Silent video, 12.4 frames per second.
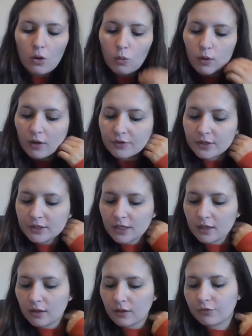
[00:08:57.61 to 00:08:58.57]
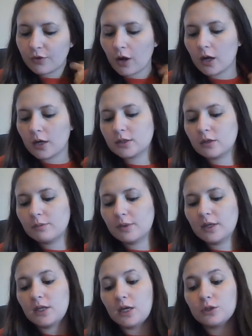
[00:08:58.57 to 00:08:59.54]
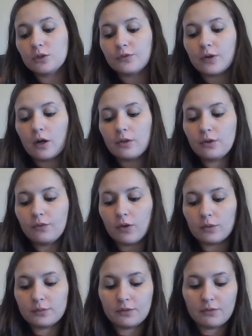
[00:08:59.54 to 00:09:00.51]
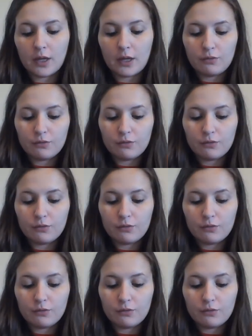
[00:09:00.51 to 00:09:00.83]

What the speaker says: Whatever is killing frogs could be a danger for other forms of life,